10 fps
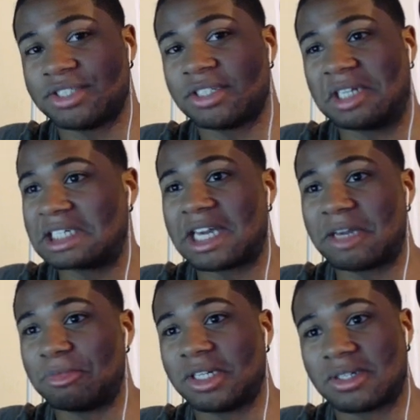to like
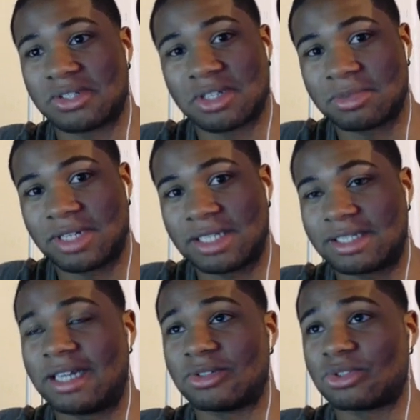gameplay or something like
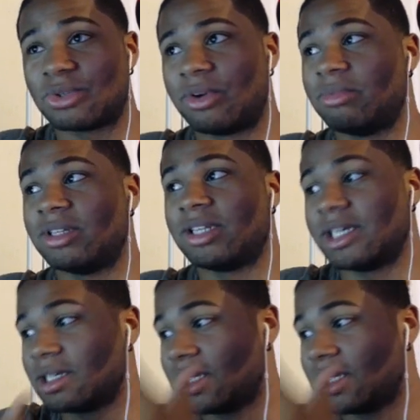that in story but like